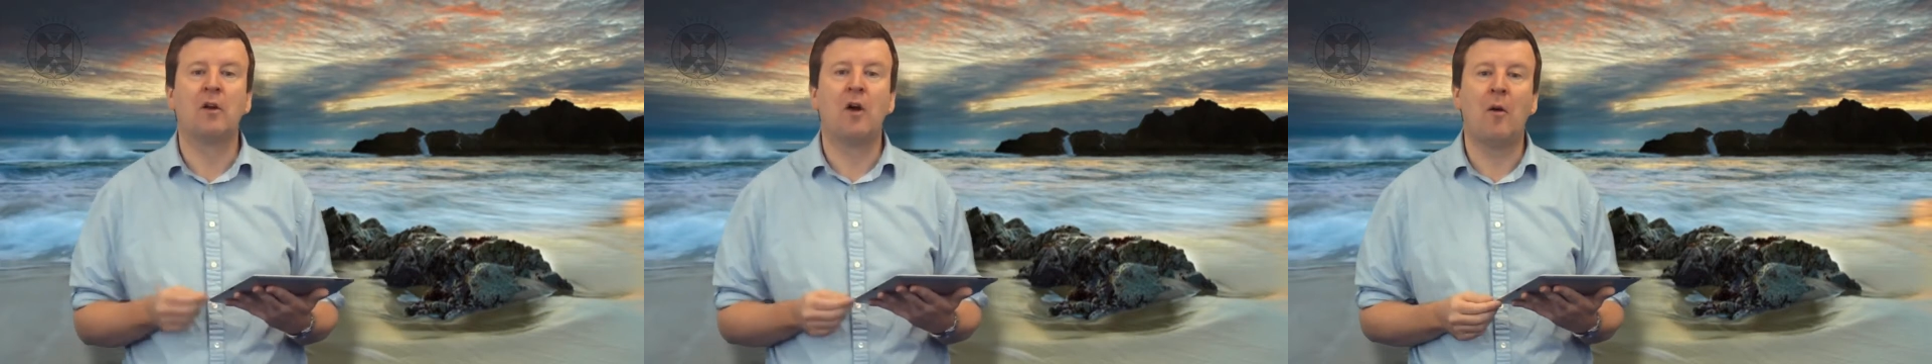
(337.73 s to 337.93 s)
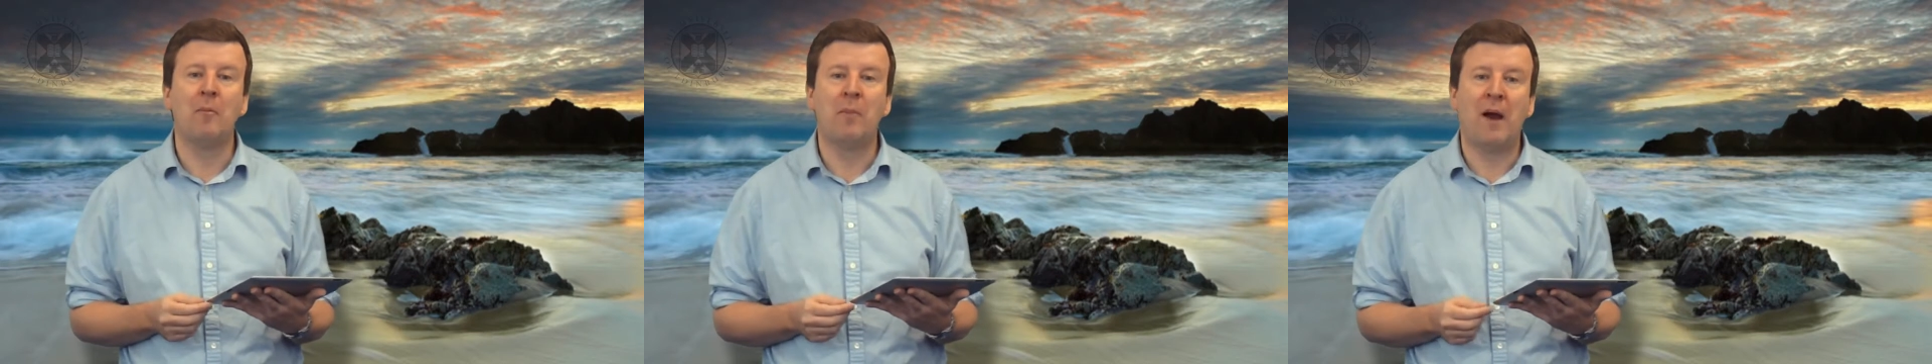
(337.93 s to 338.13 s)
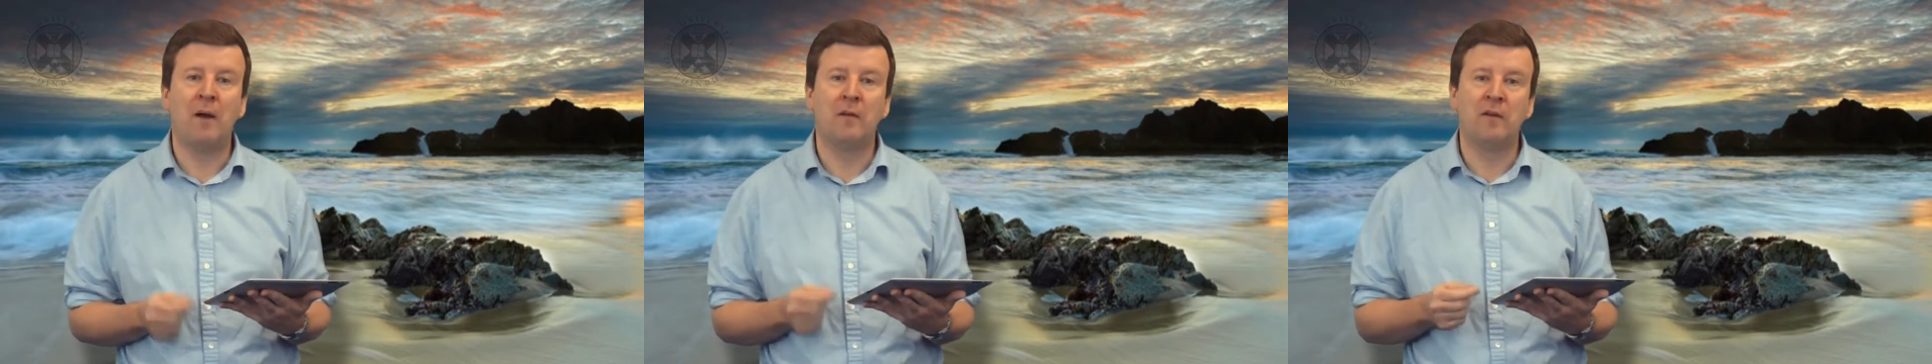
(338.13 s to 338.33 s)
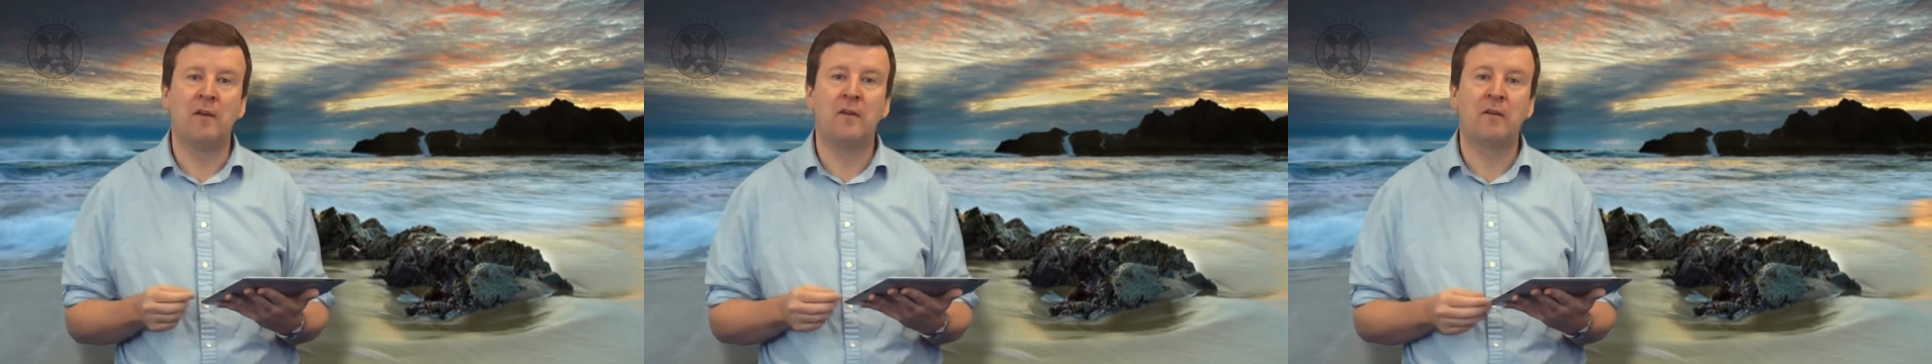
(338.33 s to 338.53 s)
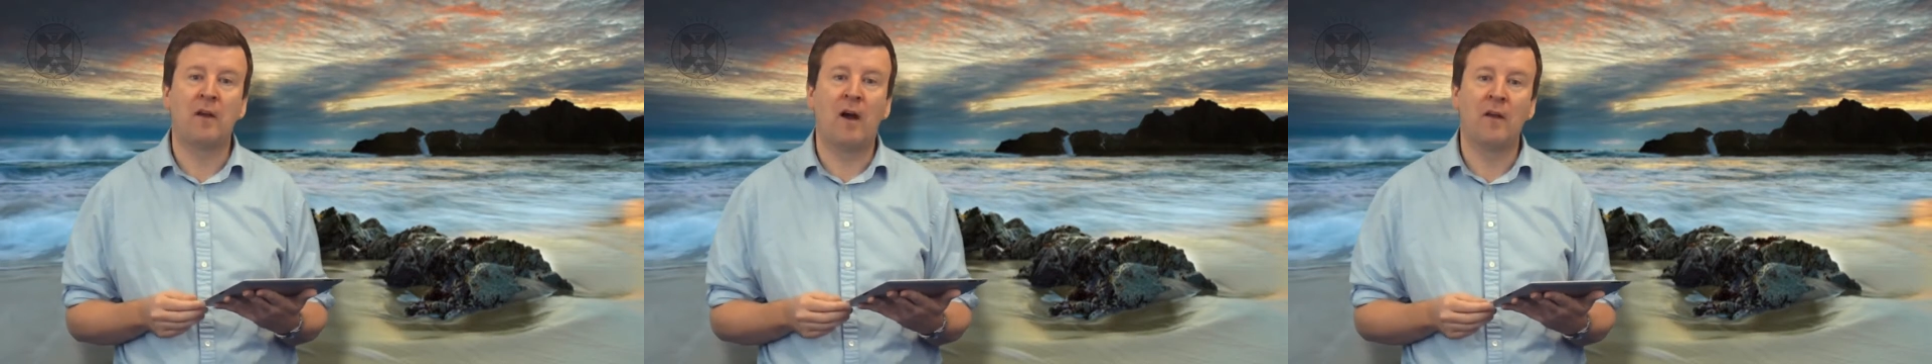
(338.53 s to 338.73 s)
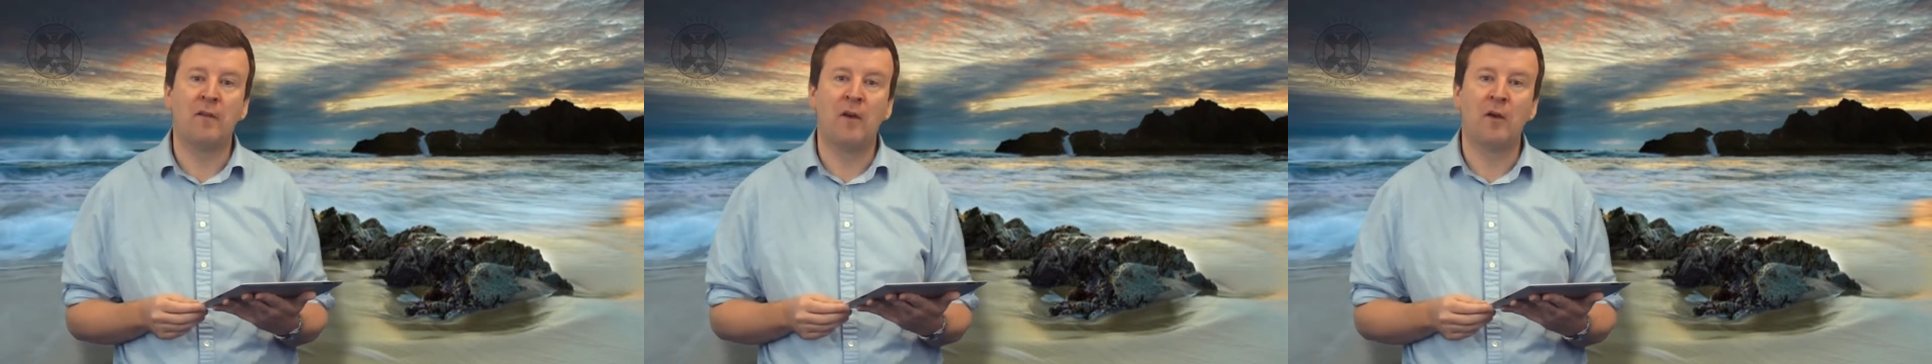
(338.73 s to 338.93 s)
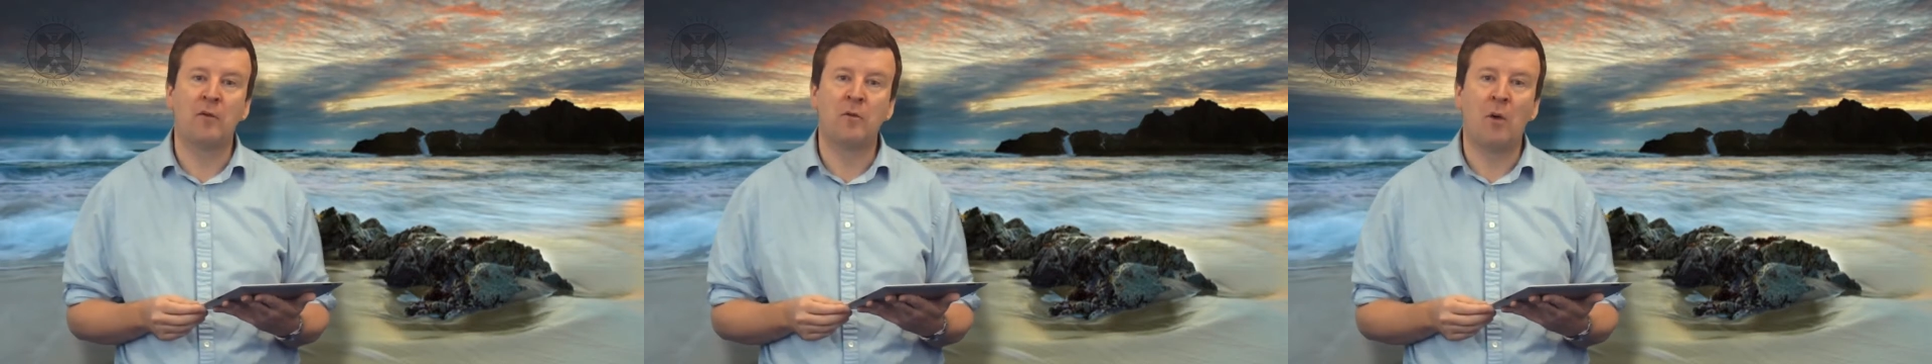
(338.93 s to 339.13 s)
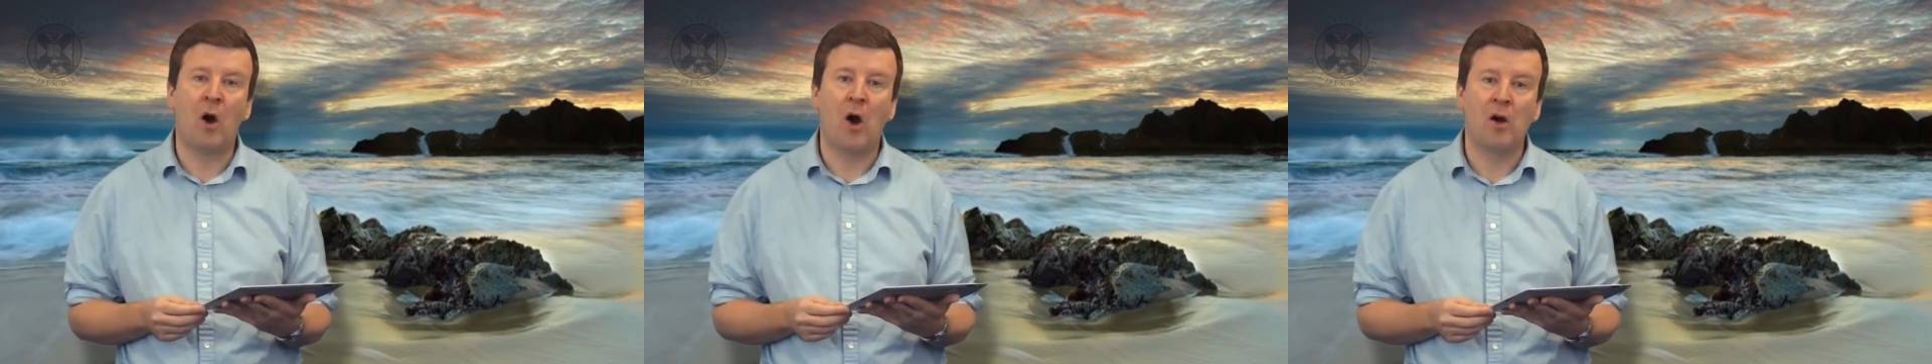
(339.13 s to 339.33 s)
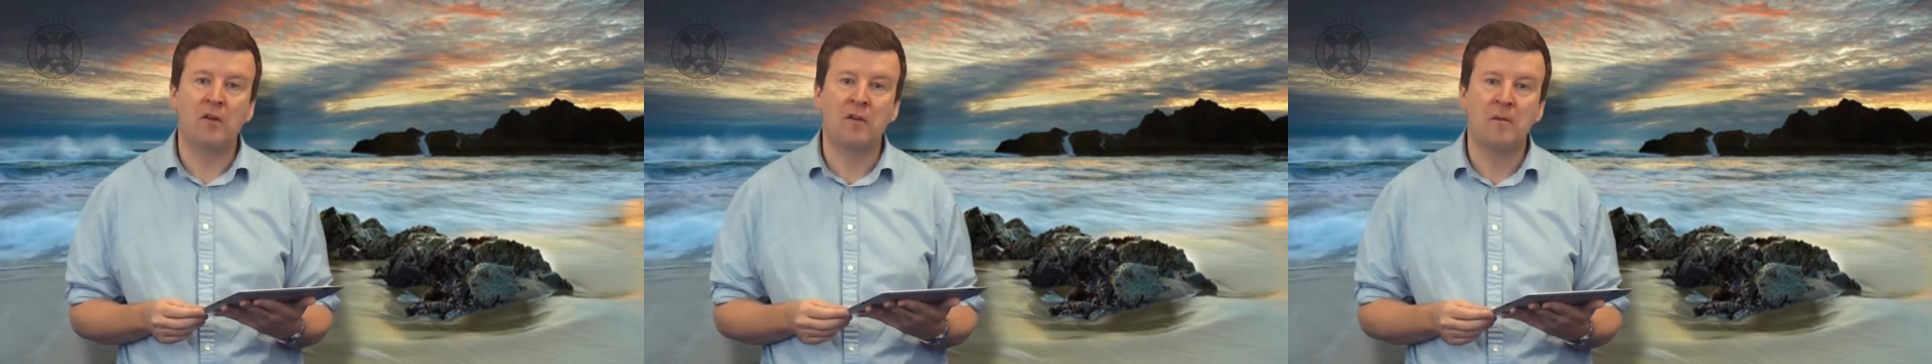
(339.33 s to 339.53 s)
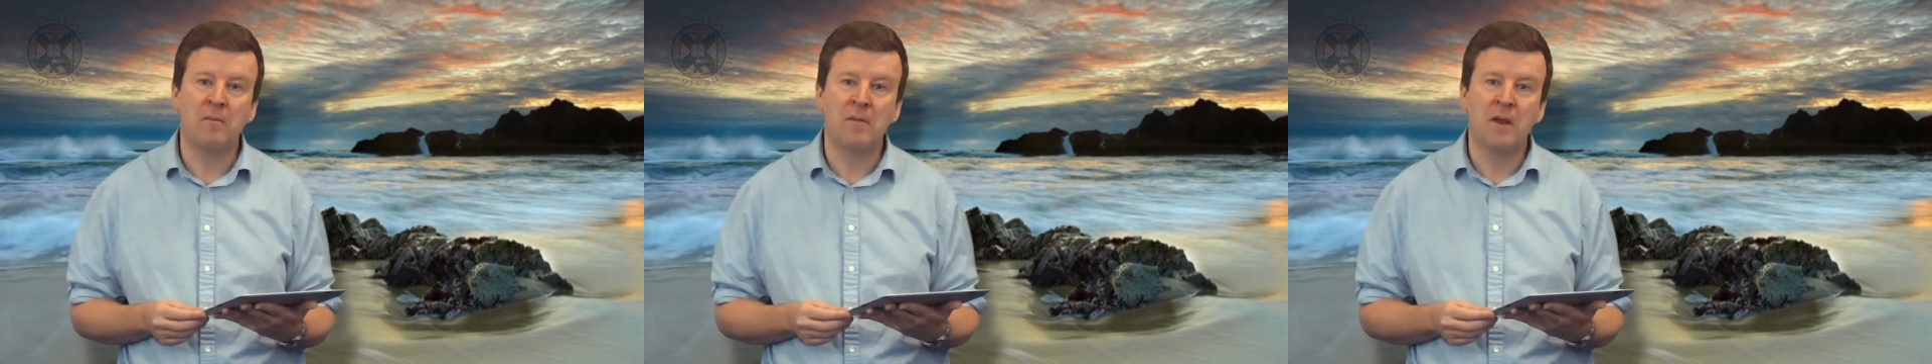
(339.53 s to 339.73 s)
compounds inside those
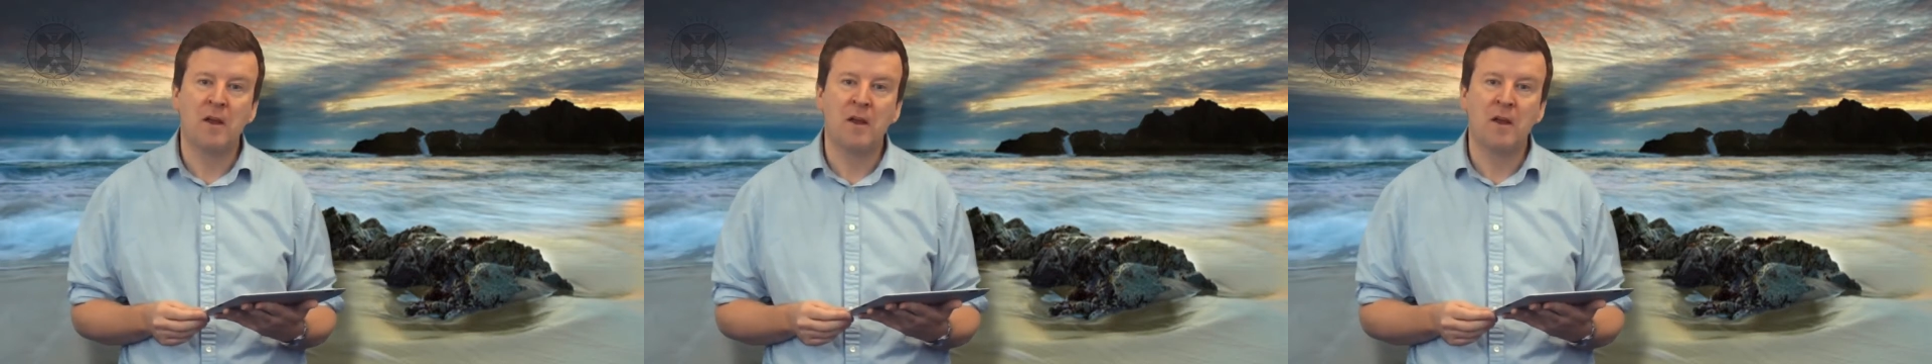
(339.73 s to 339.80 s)
rocks.